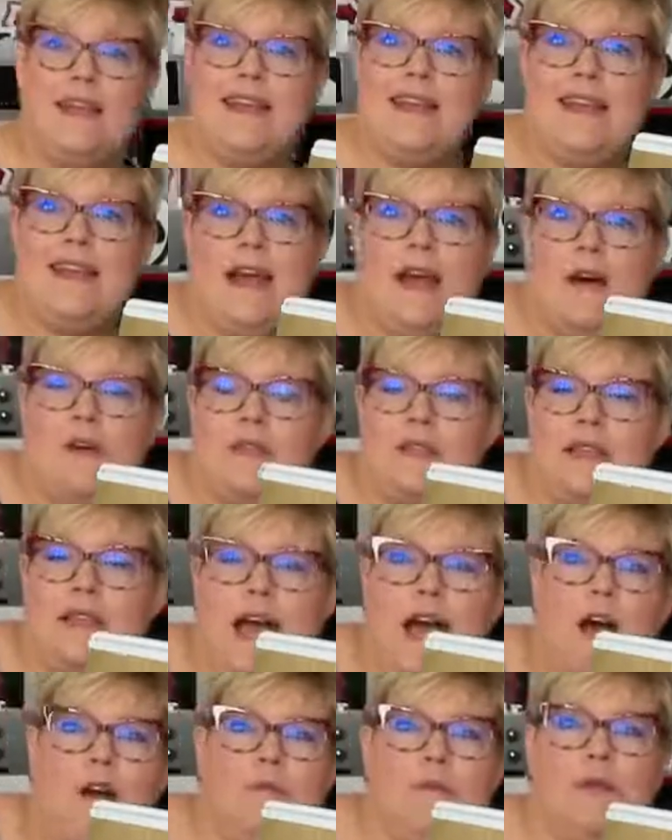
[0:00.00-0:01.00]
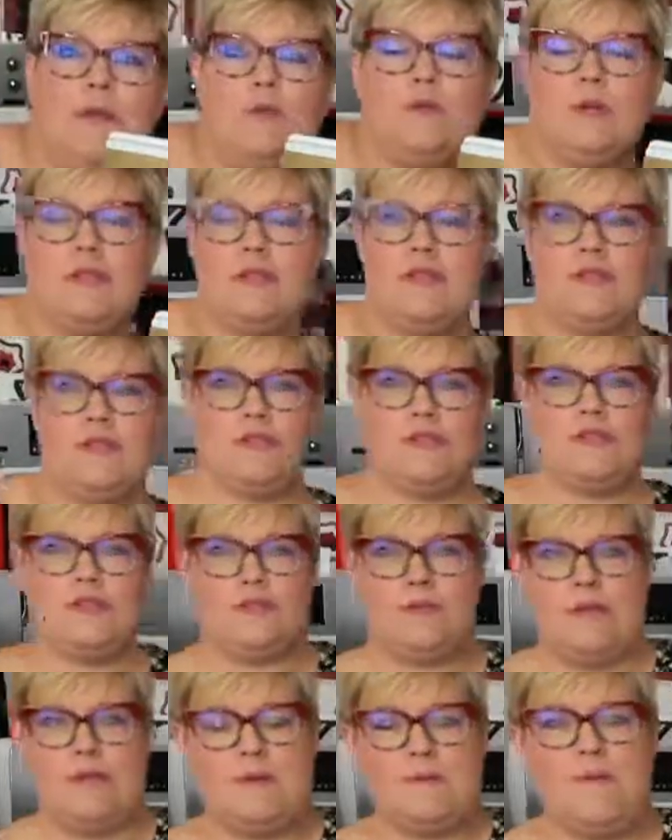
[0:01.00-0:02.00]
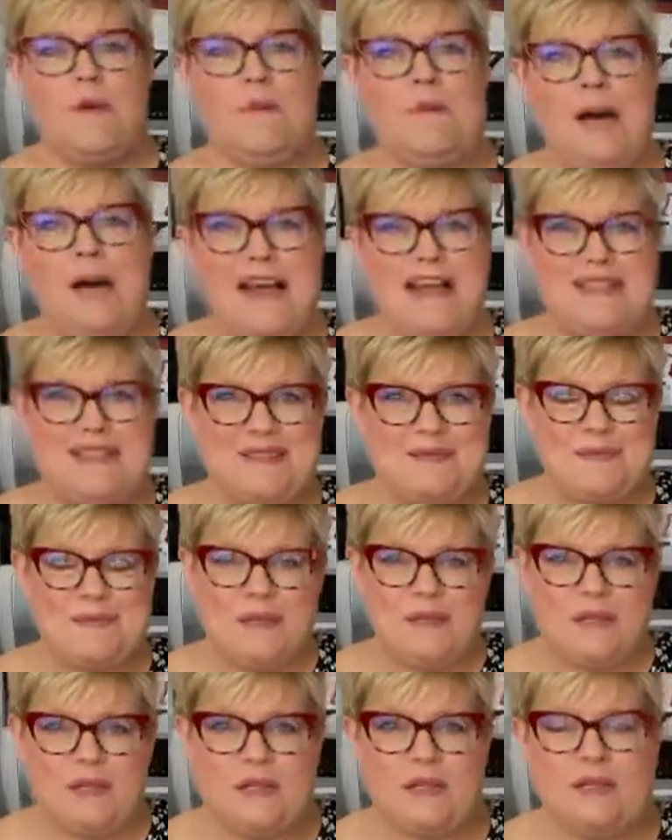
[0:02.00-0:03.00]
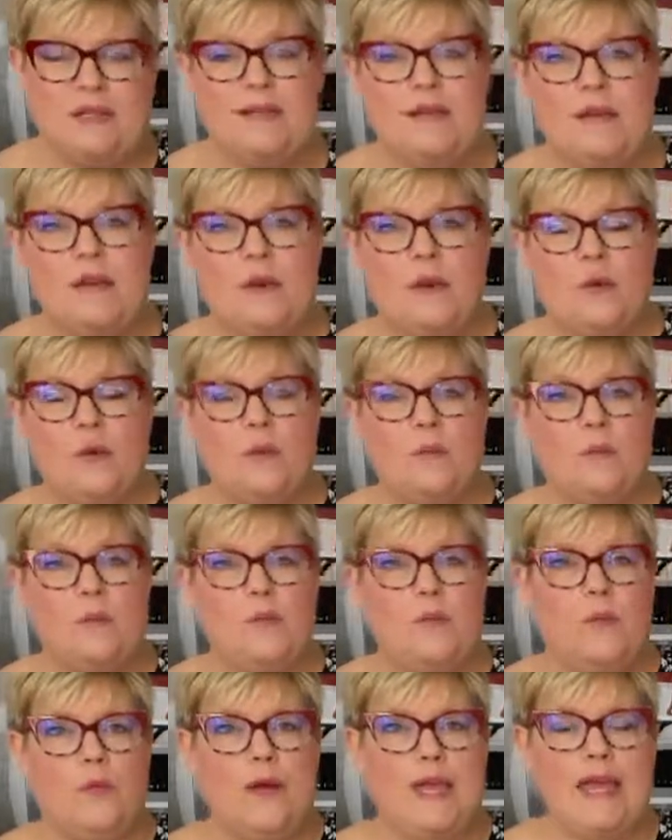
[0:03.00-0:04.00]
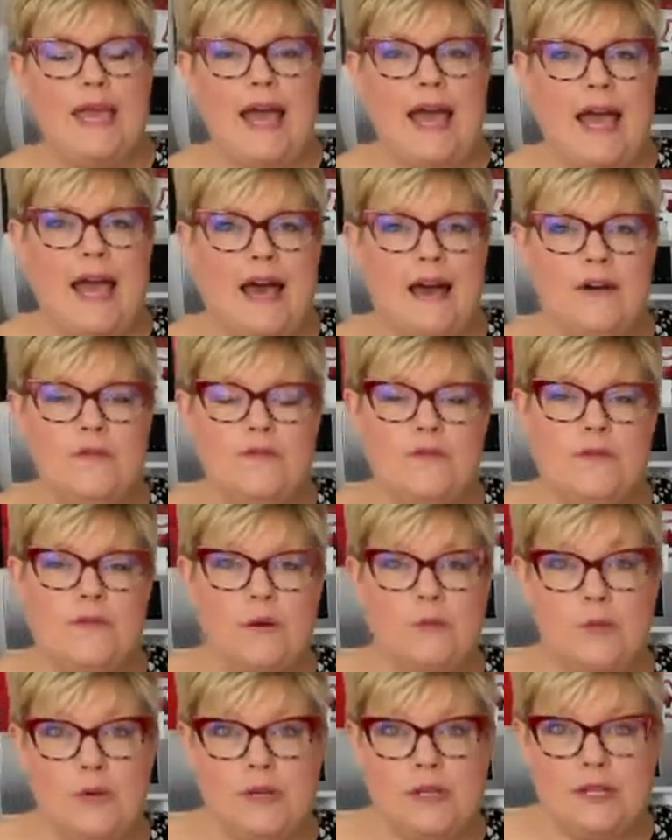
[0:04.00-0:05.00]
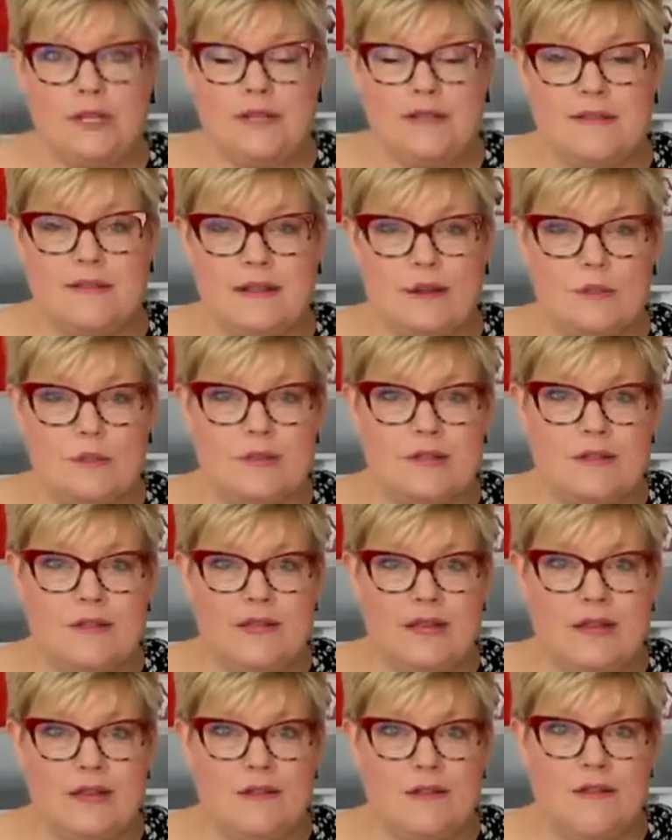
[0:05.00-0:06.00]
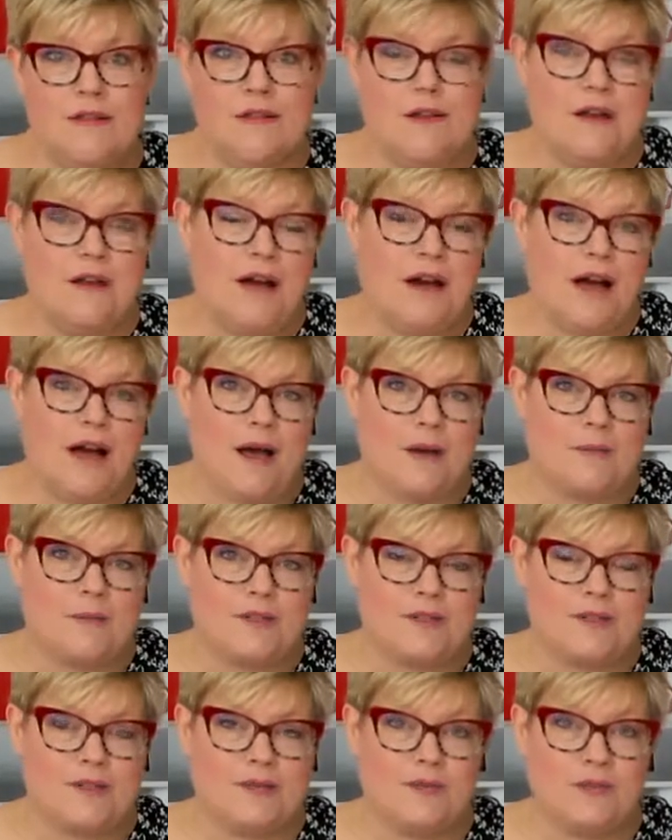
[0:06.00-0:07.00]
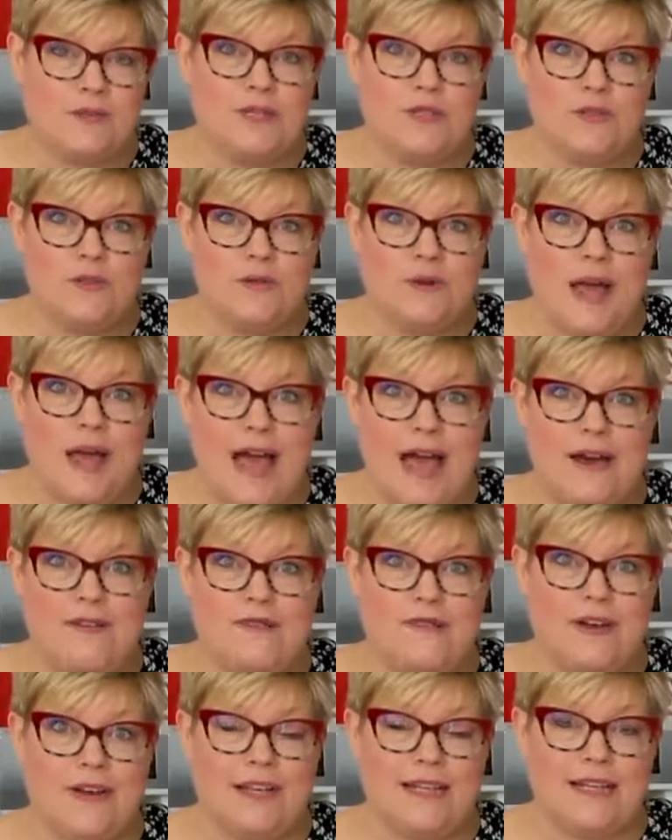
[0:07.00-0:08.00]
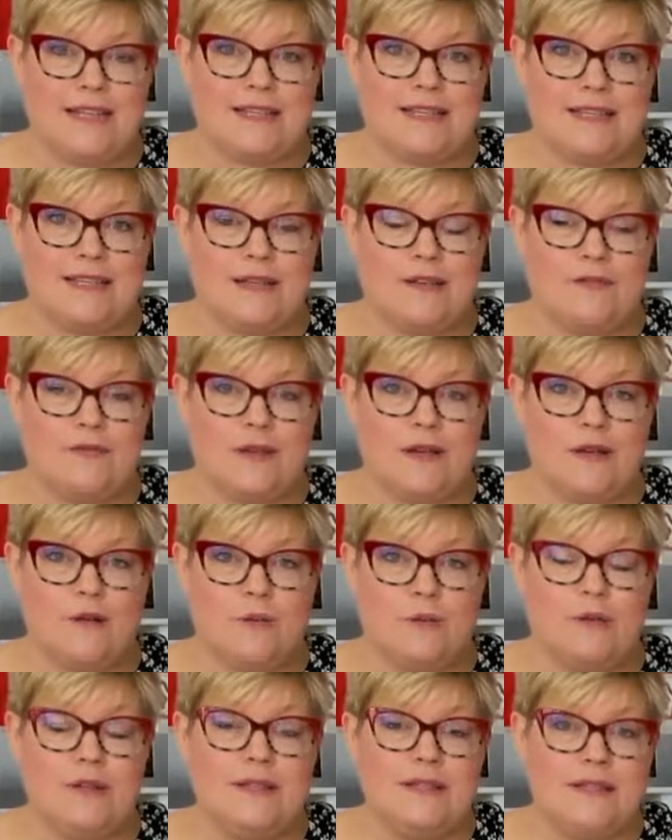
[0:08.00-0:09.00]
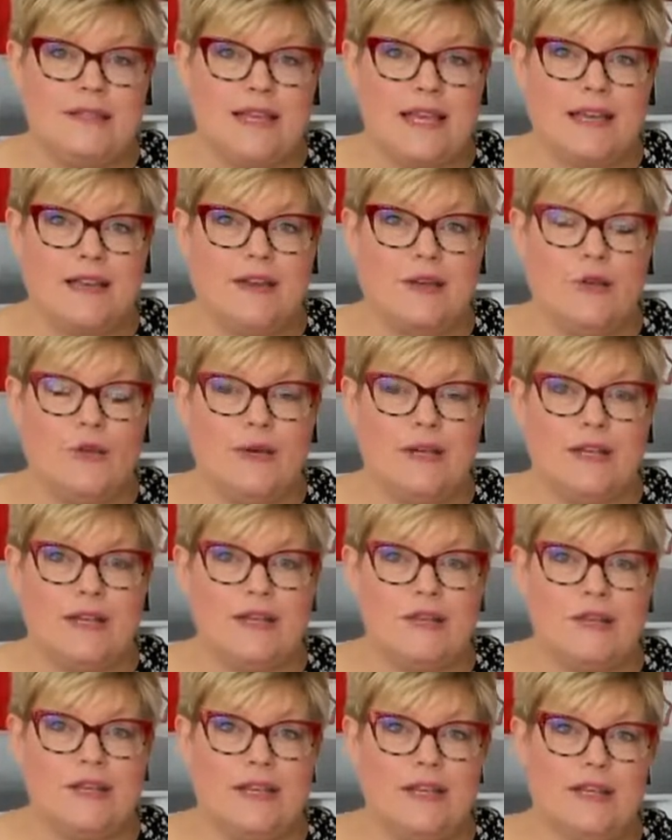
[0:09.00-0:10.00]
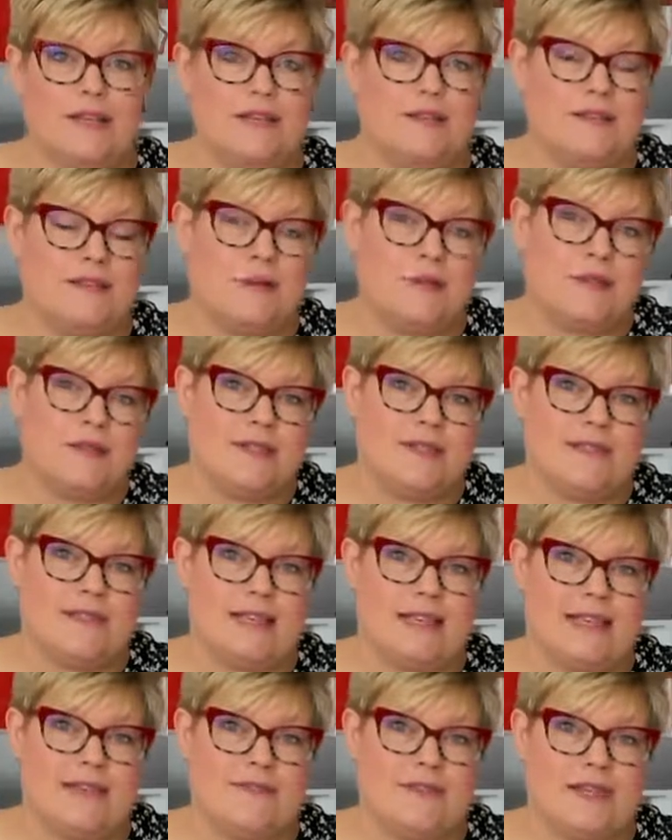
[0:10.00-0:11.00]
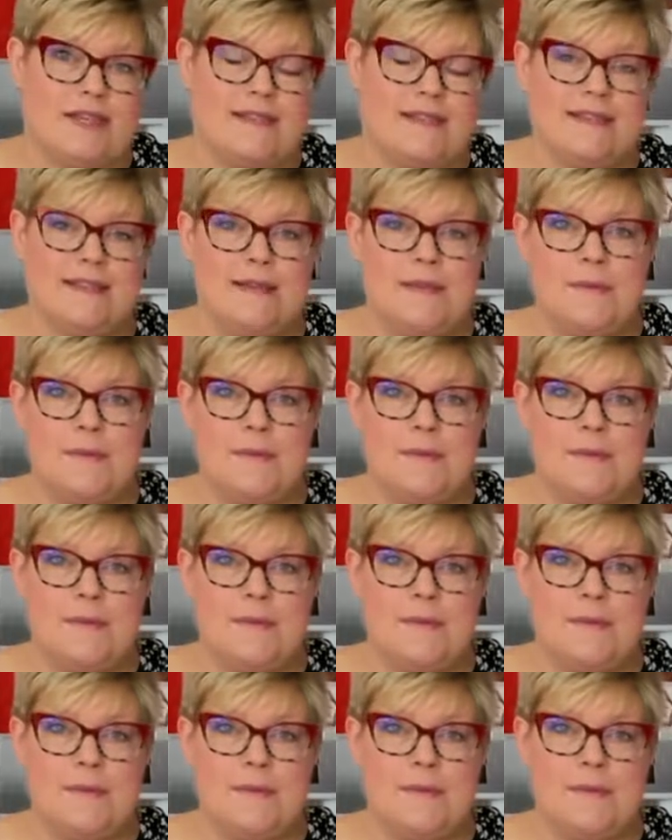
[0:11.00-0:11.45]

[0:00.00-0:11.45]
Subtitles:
Now, to help you reach your dream possibilities, we have the BERNINA summer sale options. We do have financing available. Let's take a quick look at the summer savings